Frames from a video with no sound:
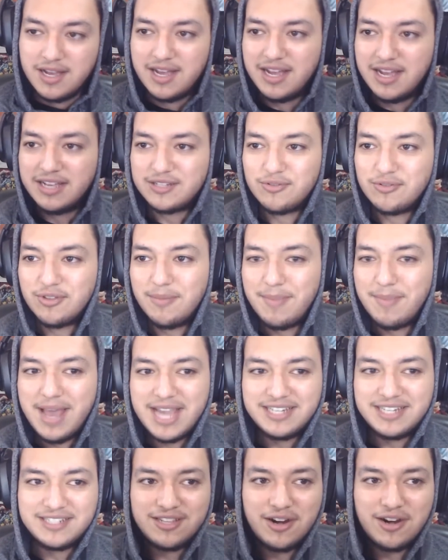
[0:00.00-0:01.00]
So the
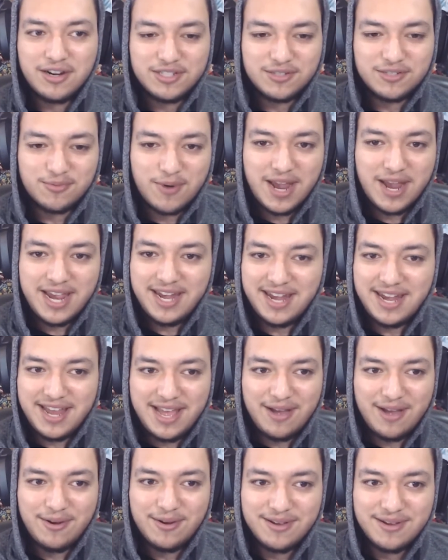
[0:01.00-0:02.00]
match starts right
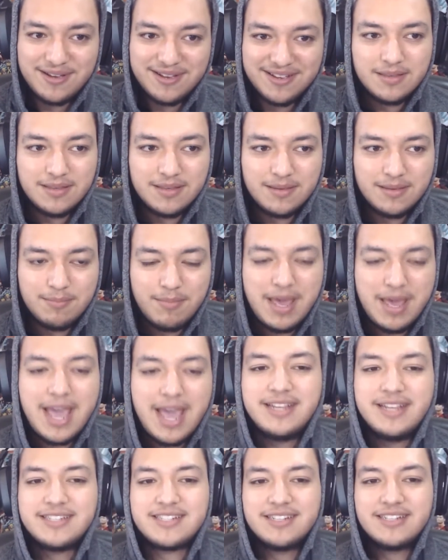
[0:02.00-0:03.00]
now. Man,
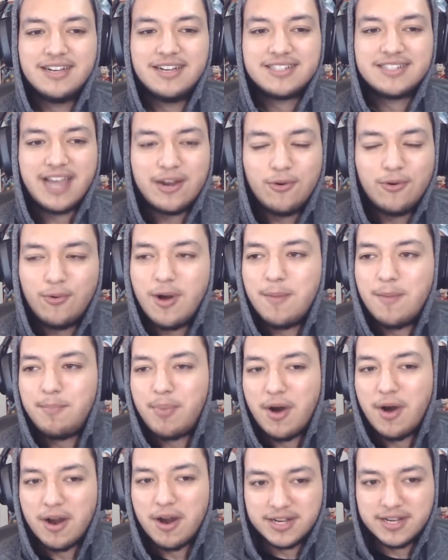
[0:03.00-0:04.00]
this sucks. I don't want
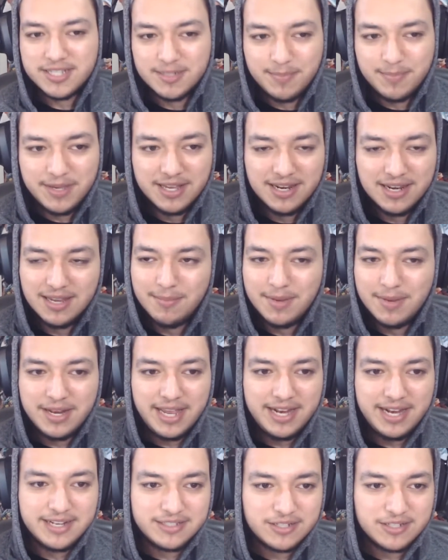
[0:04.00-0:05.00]
Park to be
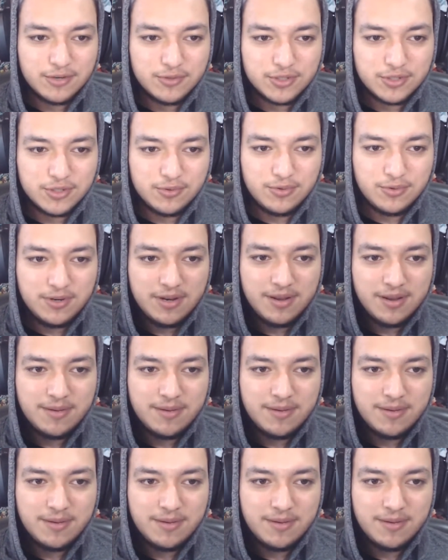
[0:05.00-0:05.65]
eliminated so soon.